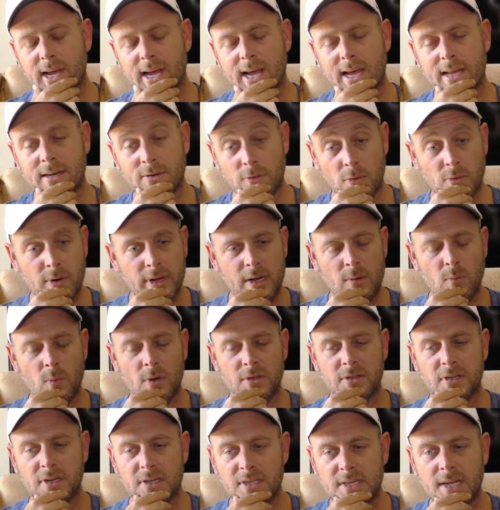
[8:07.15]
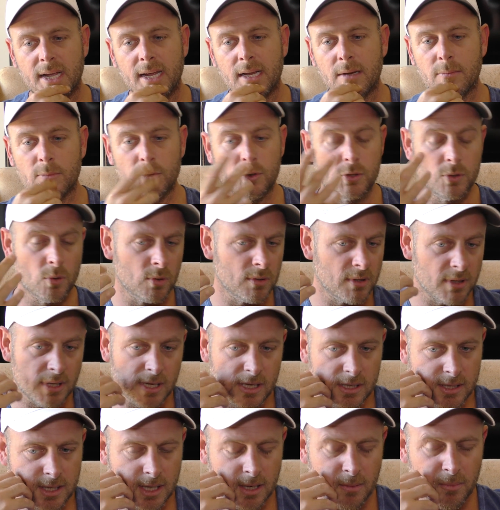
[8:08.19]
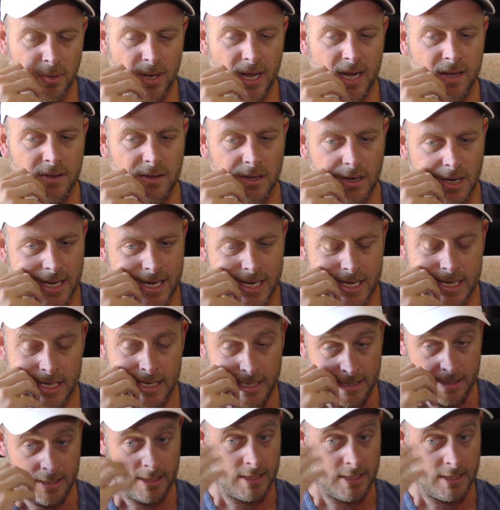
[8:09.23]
And Nuneaton wanted to take him, but Jordan thinks he can play in the league.